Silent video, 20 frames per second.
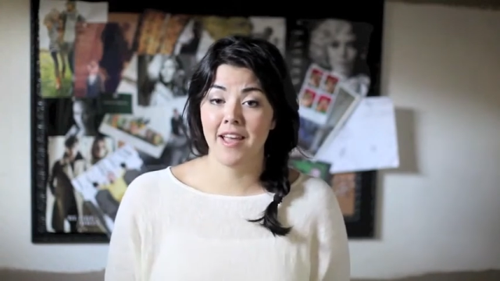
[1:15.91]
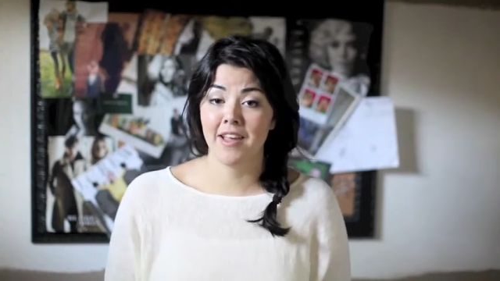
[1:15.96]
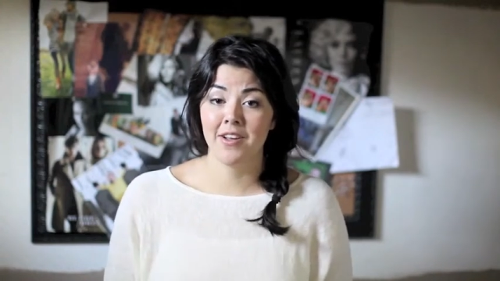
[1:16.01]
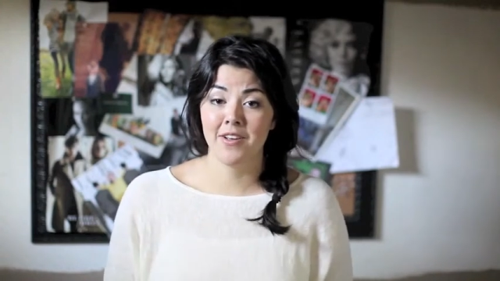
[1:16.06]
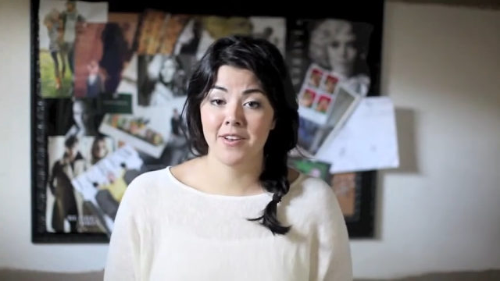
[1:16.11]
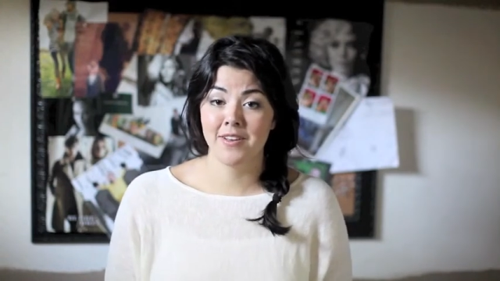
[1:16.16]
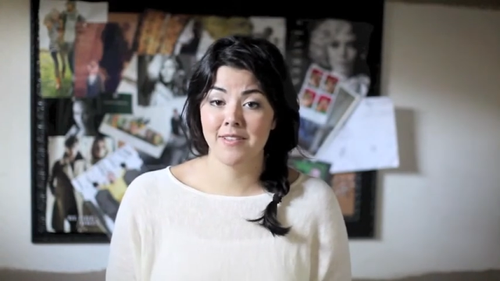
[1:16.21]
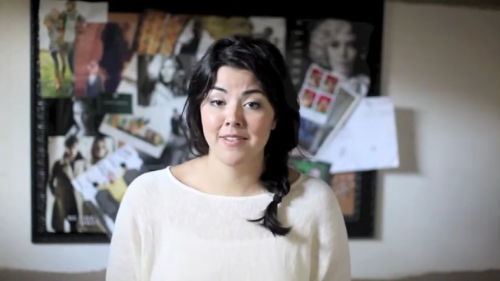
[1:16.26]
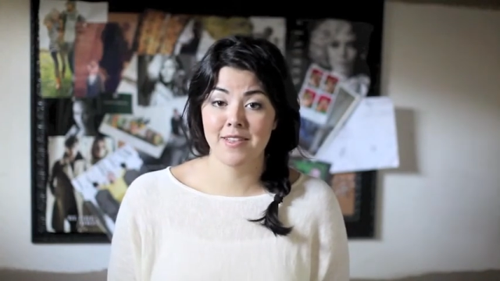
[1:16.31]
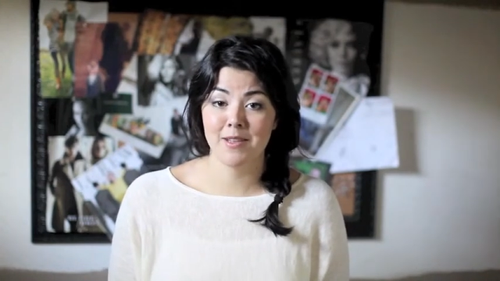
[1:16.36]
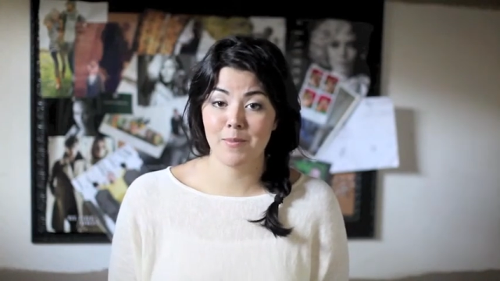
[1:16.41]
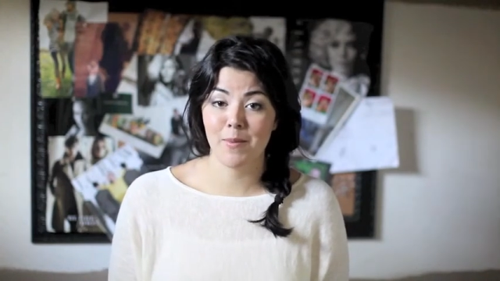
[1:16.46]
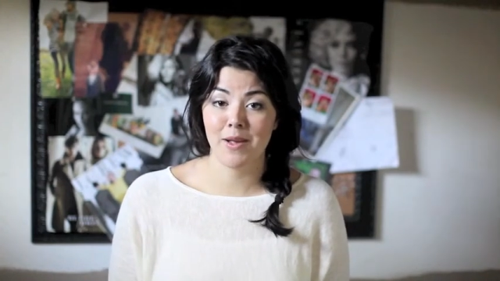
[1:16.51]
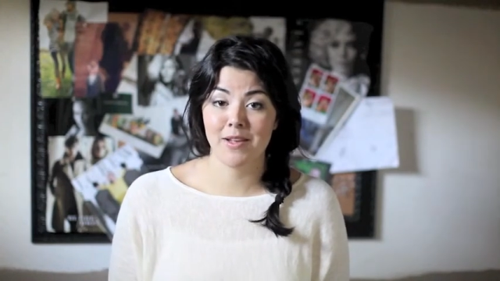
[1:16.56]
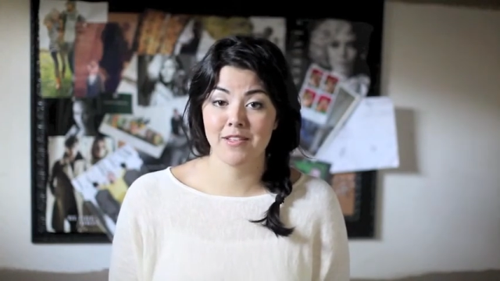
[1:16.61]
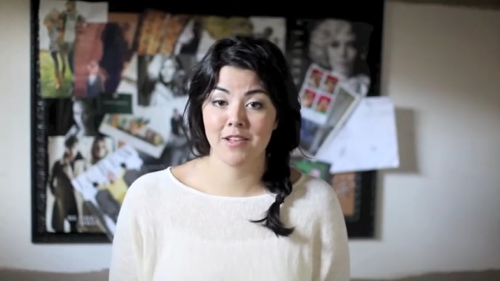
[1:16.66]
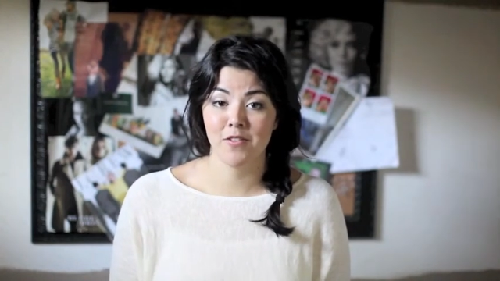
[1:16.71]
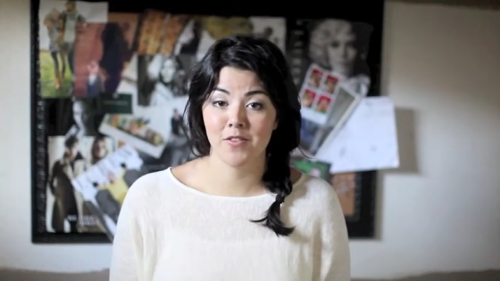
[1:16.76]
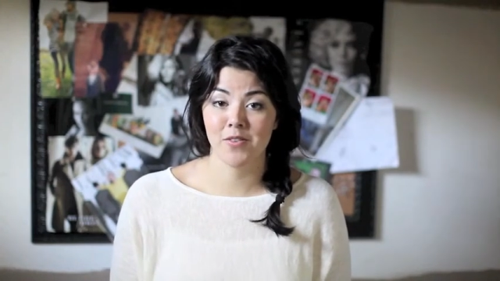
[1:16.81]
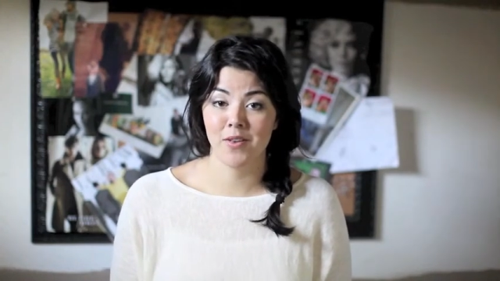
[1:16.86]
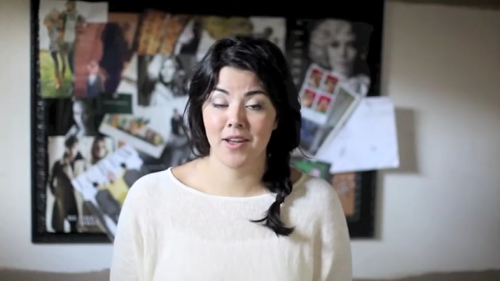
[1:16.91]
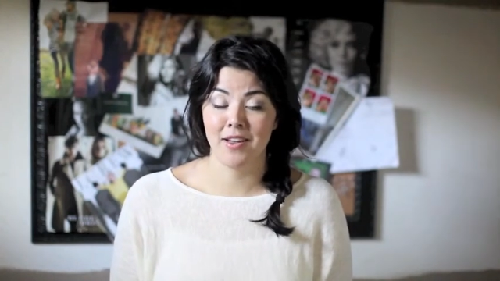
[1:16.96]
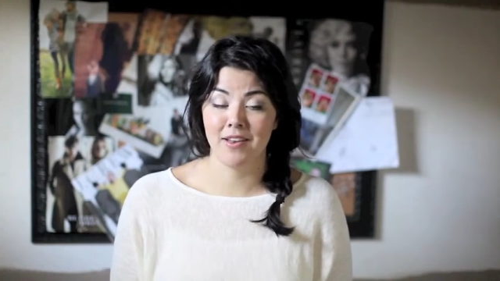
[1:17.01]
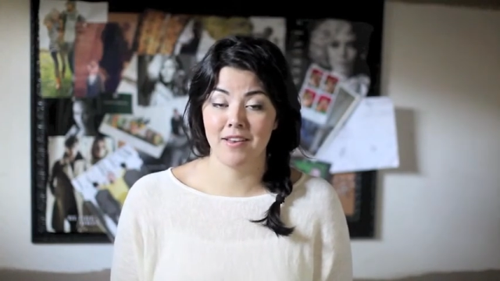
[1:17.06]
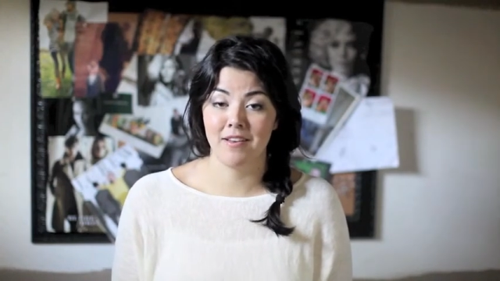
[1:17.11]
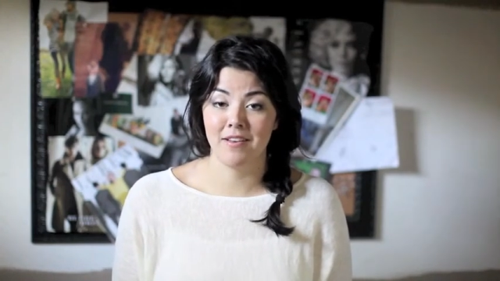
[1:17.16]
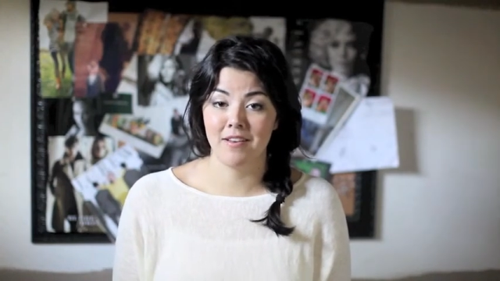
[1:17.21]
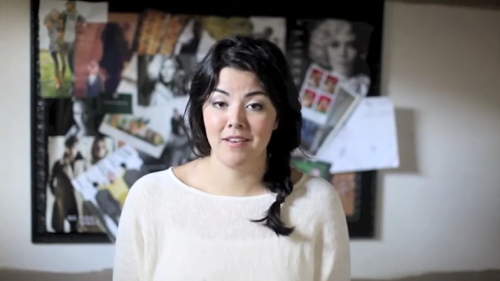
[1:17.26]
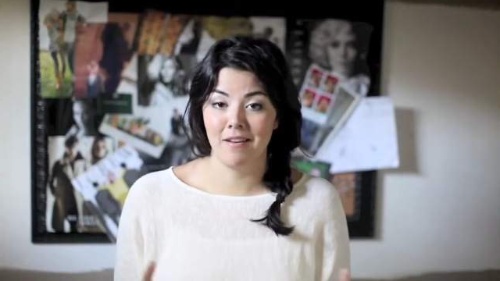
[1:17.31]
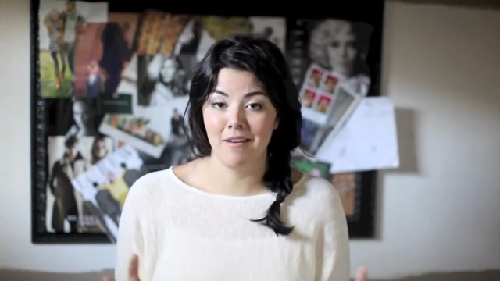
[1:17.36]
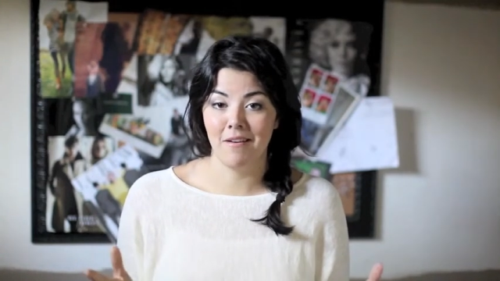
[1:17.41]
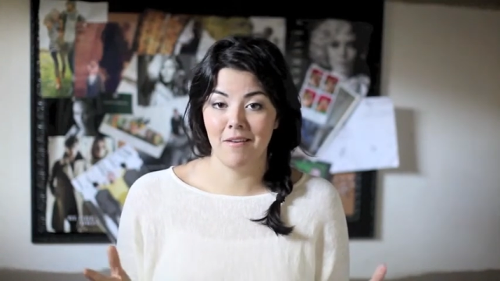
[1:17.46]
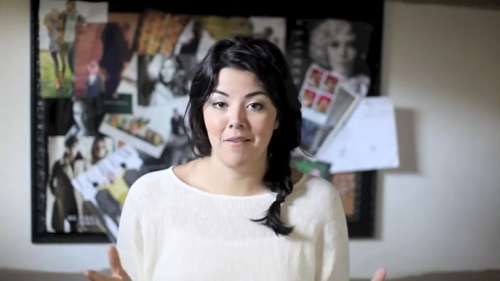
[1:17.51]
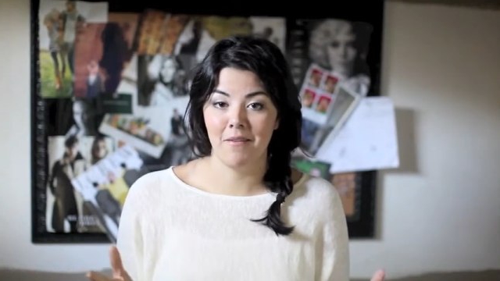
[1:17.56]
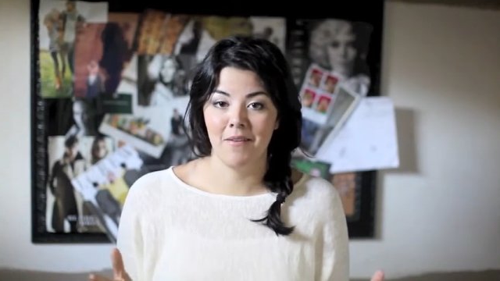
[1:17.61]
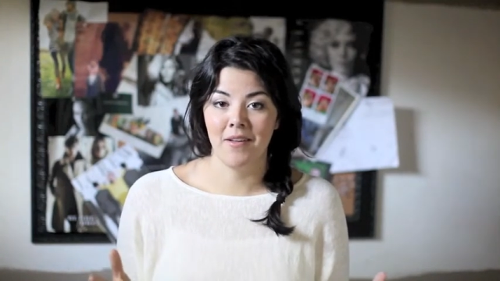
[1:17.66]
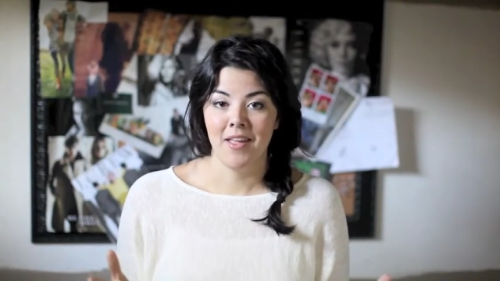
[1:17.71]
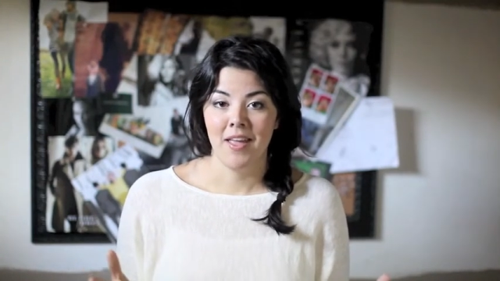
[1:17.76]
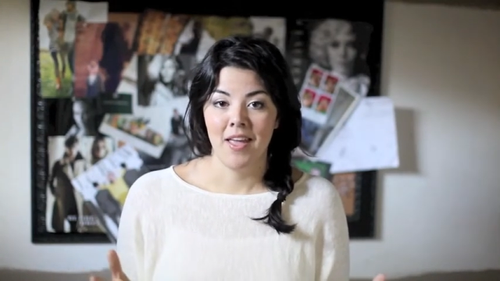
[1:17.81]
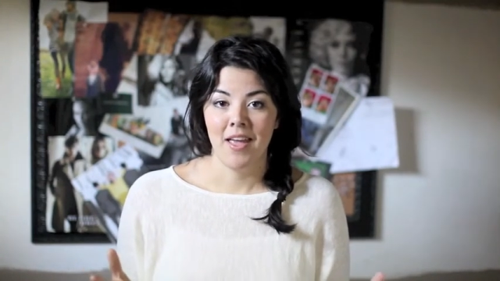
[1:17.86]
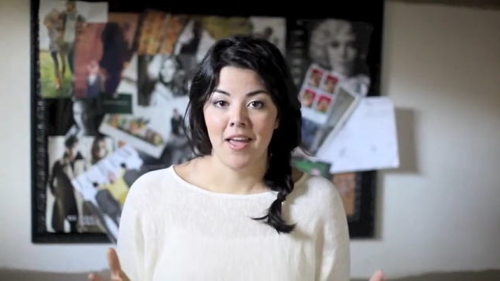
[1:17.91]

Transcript: I couldn't see myself, so I didn't know,